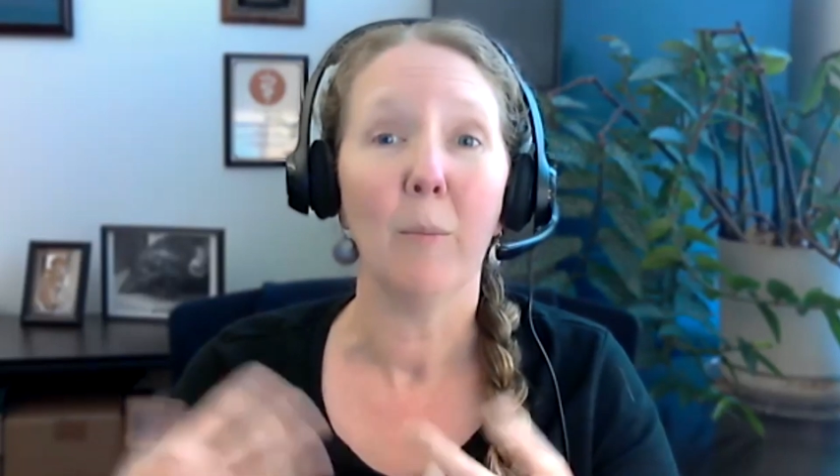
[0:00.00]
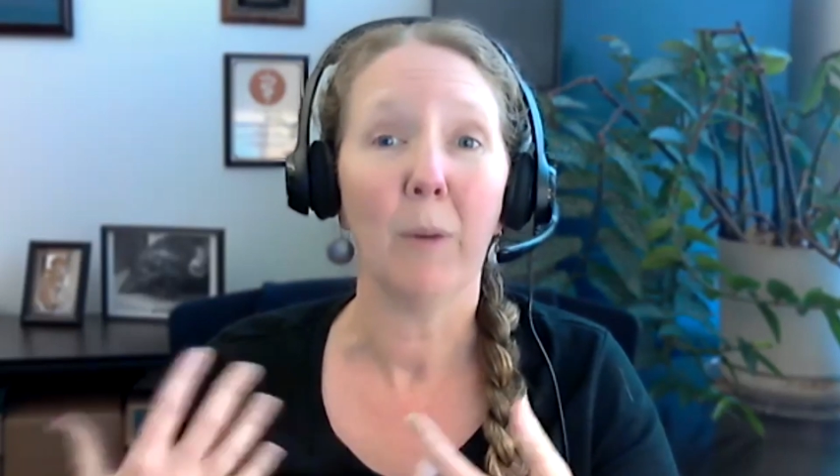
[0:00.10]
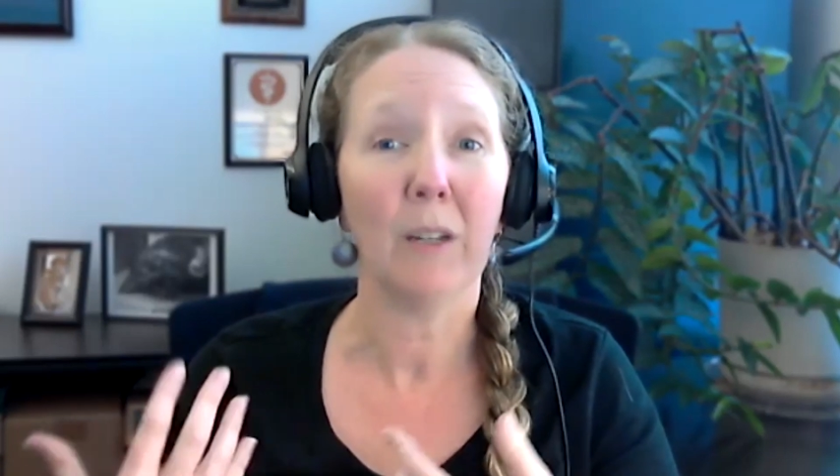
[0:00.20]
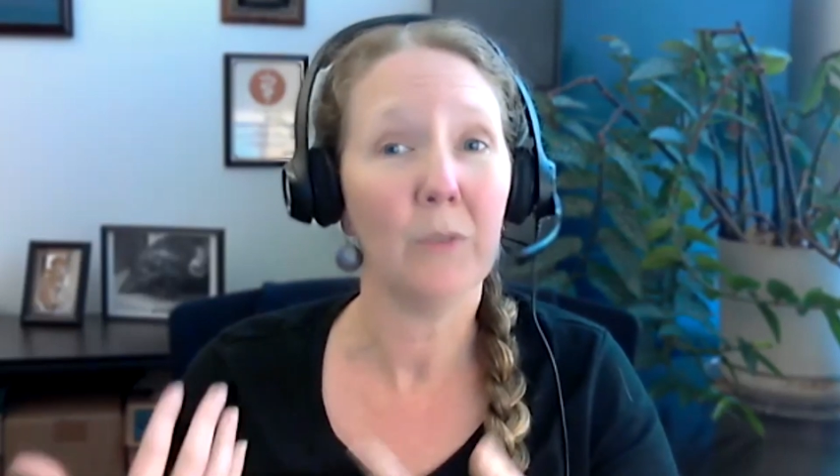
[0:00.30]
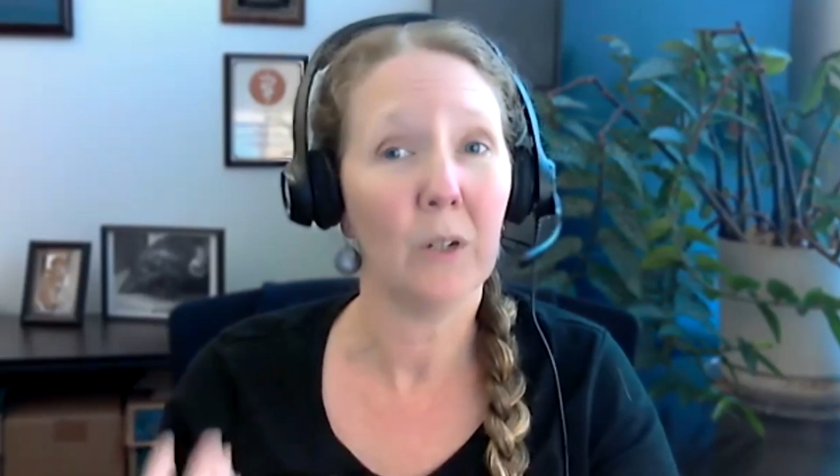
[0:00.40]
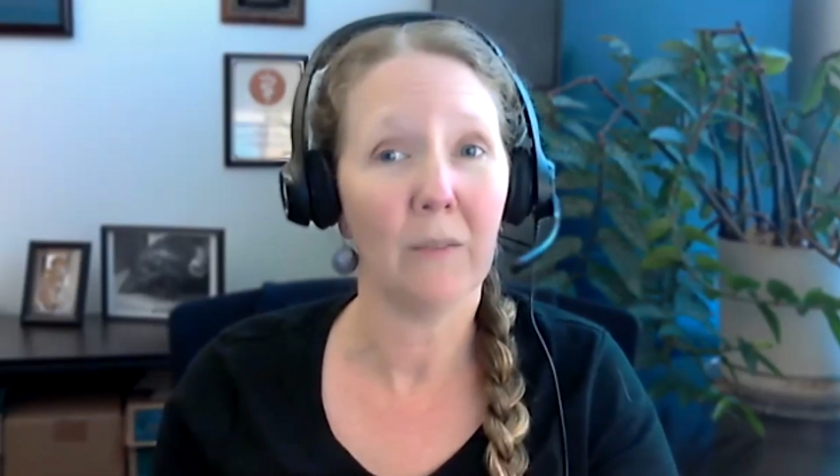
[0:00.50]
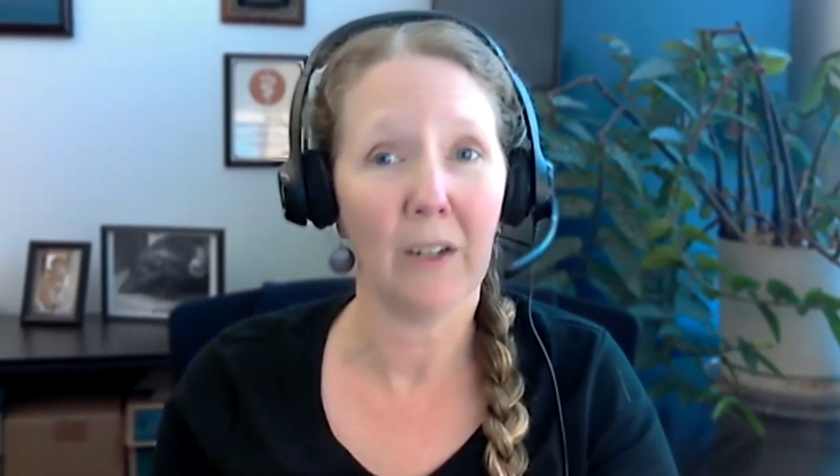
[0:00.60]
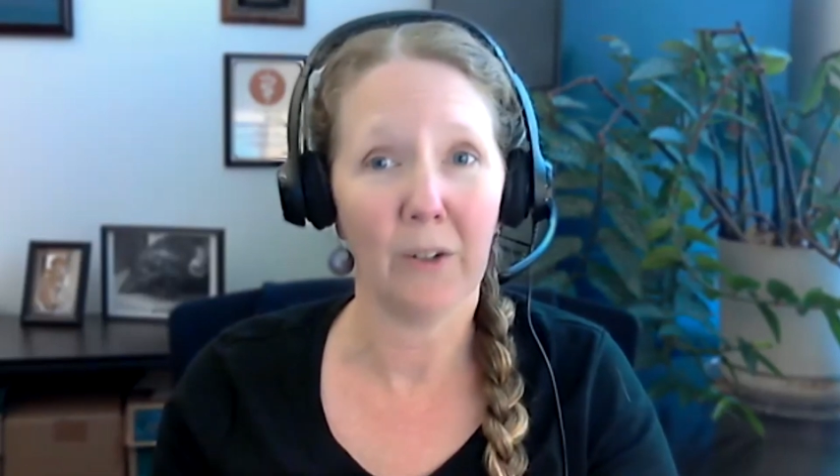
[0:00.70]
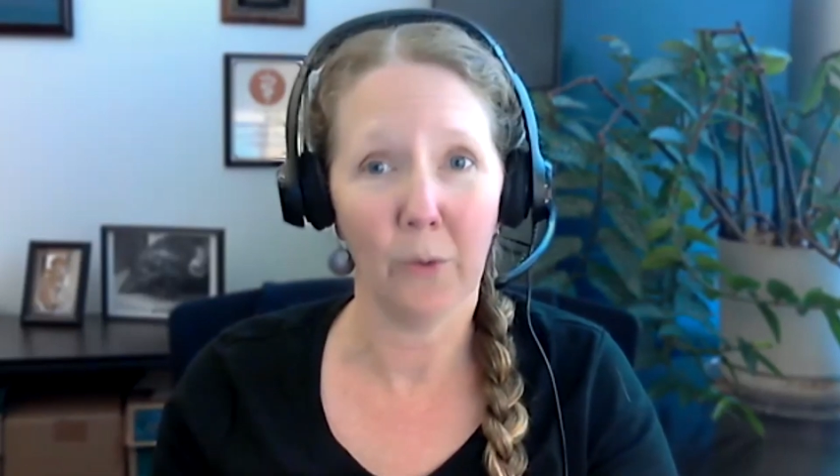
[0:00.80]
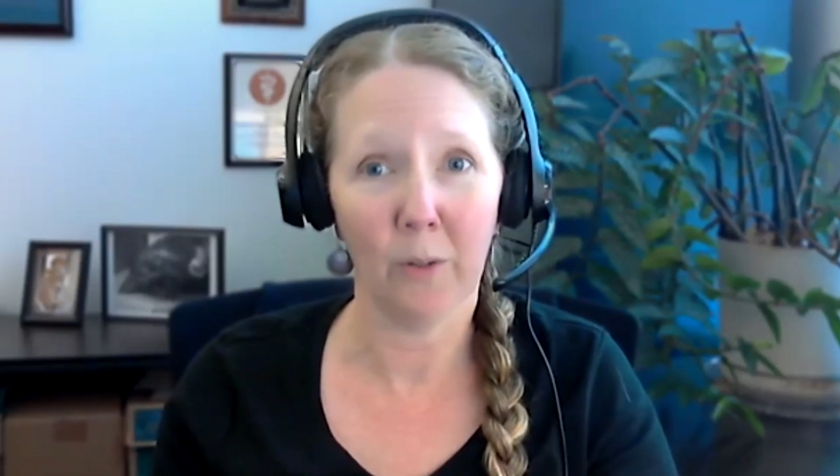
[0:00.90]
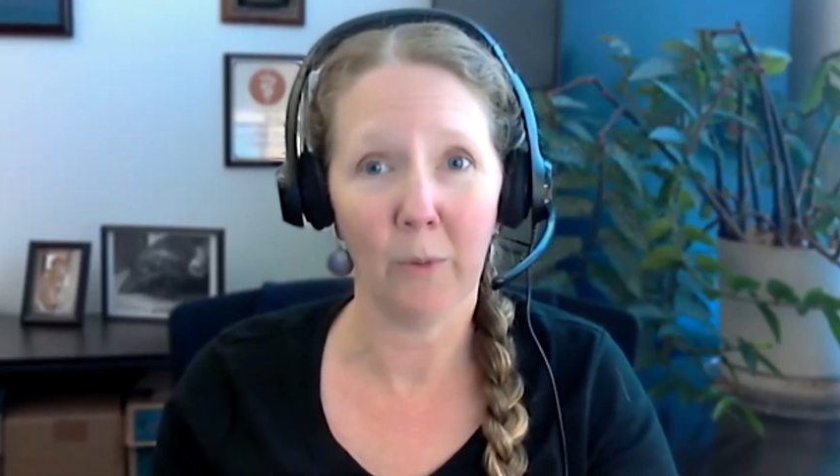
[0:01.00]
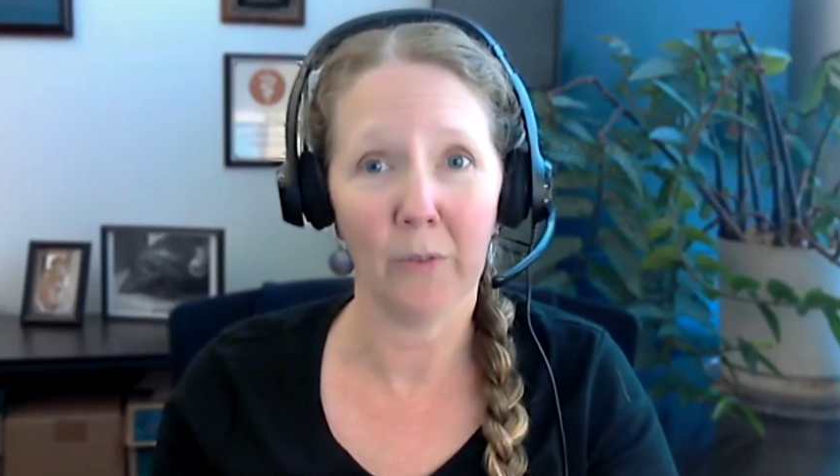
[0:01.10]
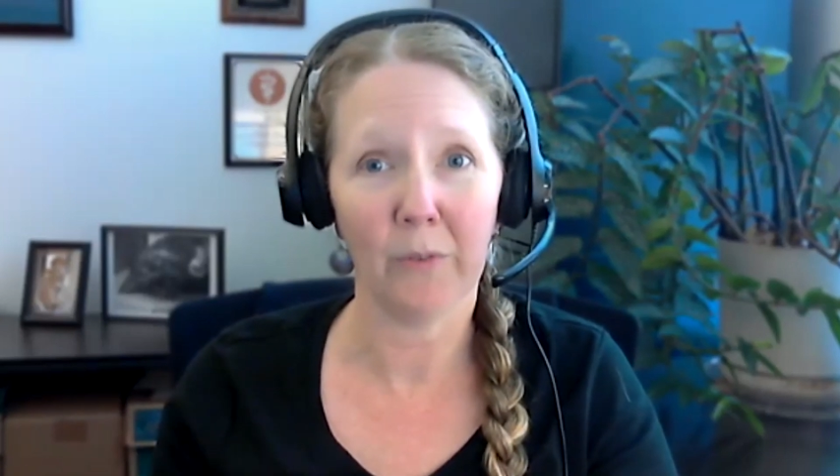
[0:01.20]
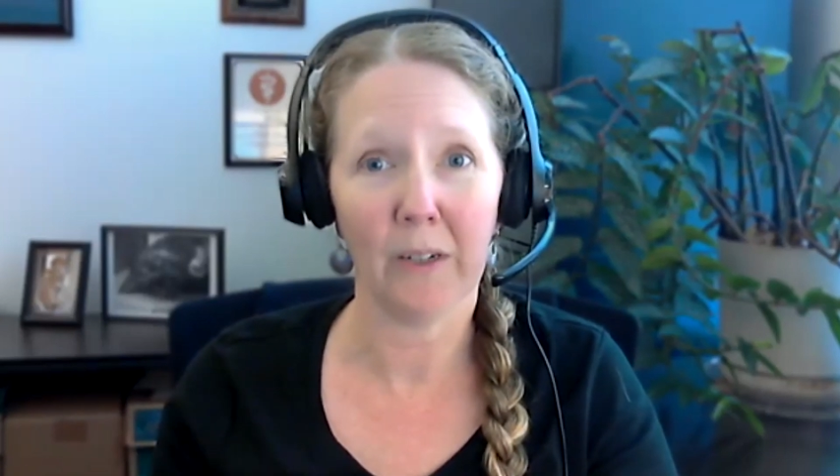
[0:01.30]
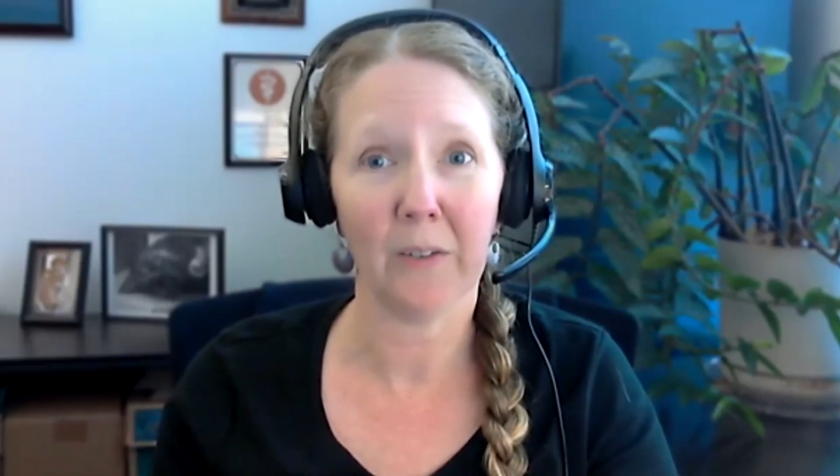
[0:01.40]
But if you have that normal
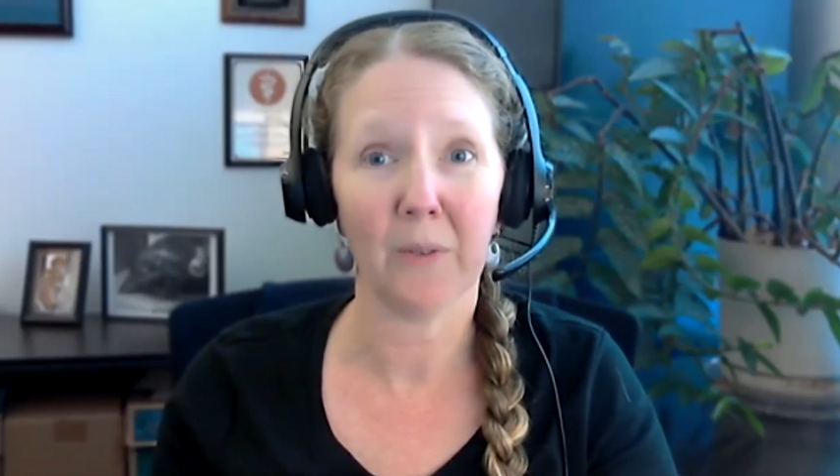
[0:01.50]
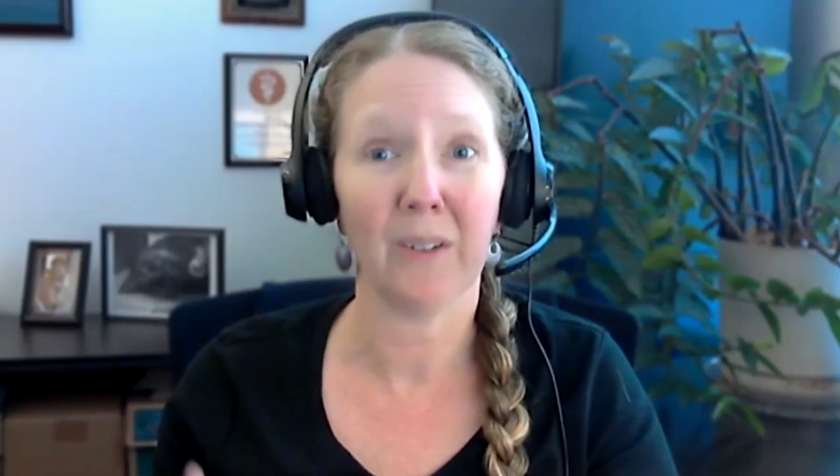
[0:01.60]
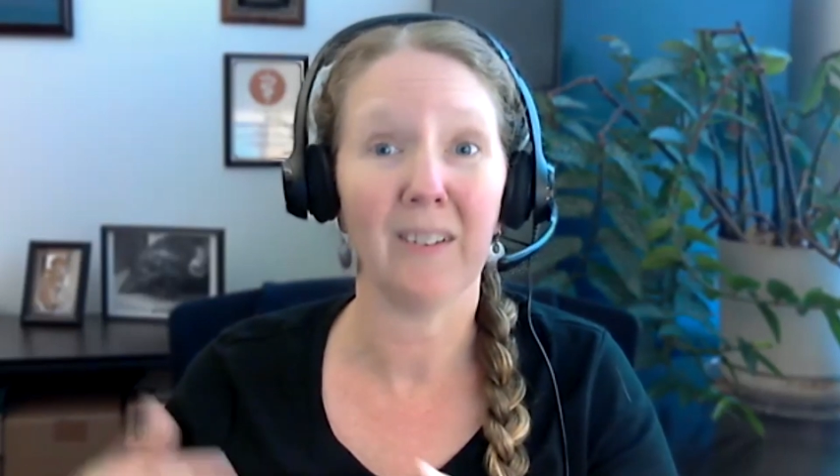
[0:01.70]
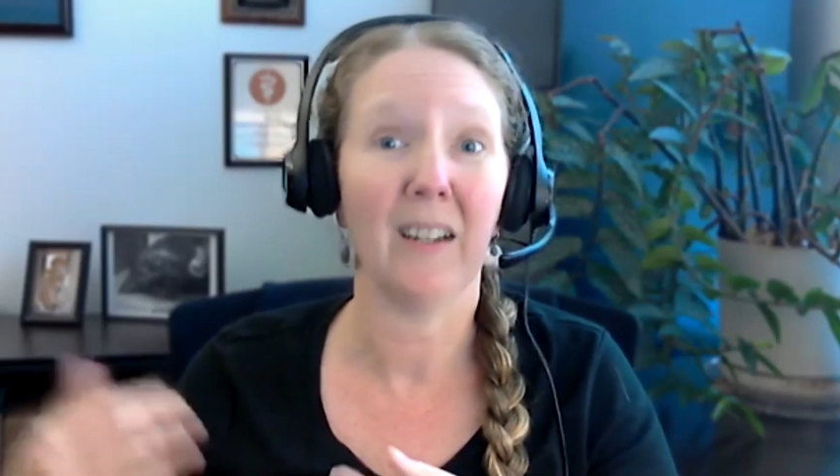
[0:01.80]
phosphorus